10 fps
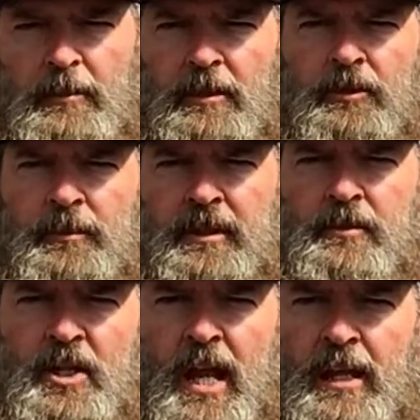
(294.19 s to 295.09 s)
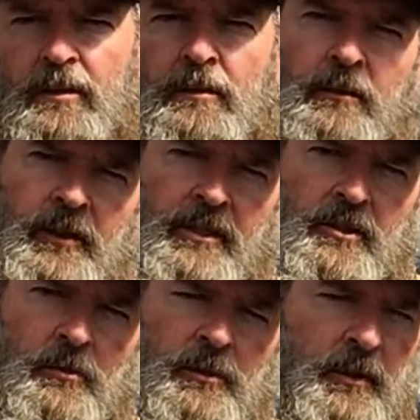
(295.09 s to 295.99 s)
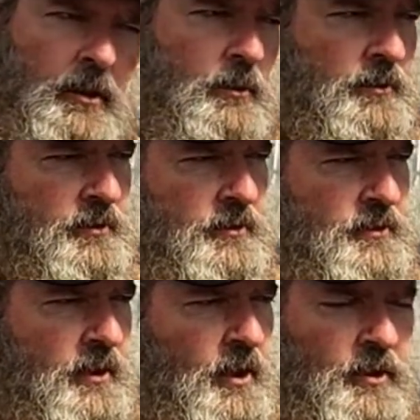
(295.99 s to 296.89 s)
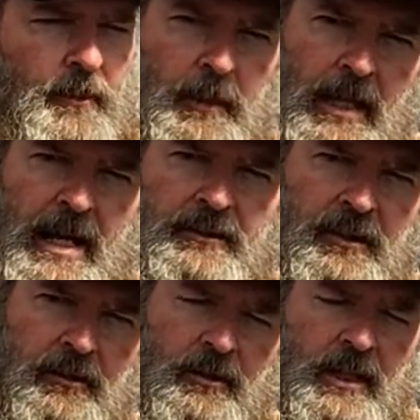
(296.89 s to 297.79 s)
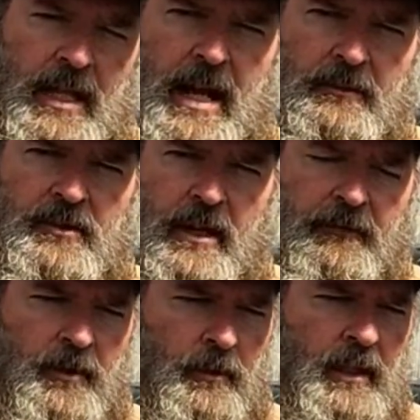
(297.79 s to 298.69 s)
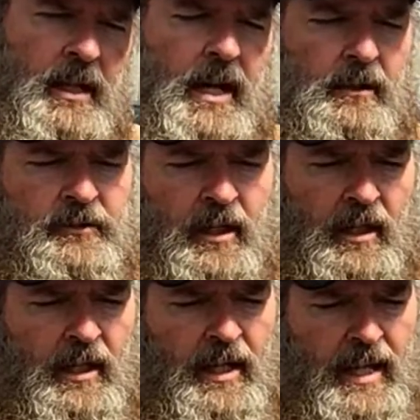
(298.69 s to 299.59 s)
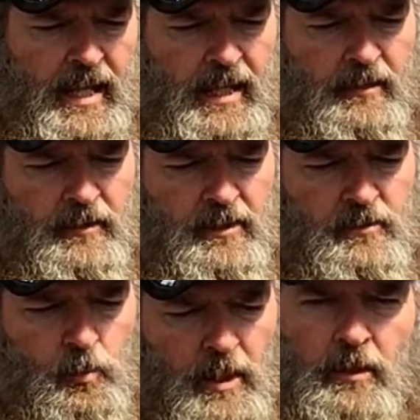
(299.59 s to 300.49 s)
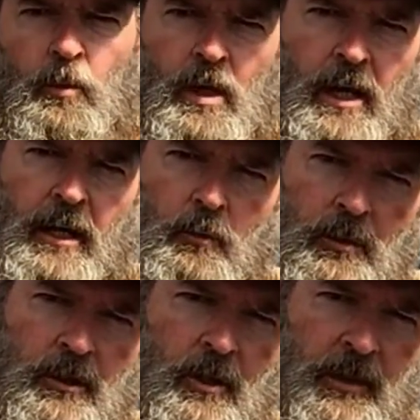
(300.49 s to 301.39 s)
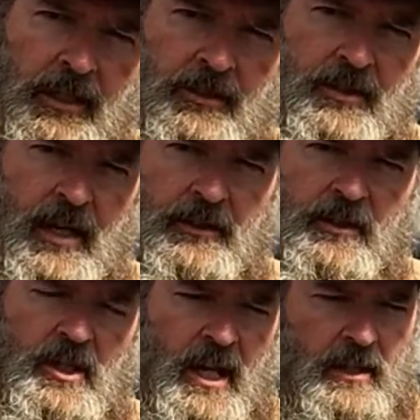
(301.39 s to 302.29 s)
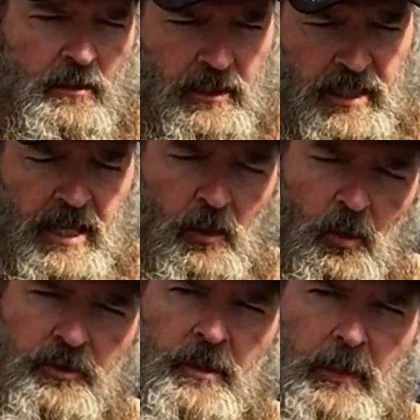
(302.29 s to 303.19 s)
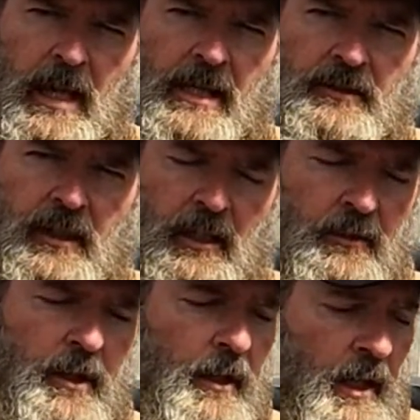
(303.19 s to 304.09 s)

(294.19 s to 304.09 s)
aluminum channel that you will use to secure the plastic to the outside of the greenhouse. and this wiggle wire will go inside the channel, and that holds the plastic in there.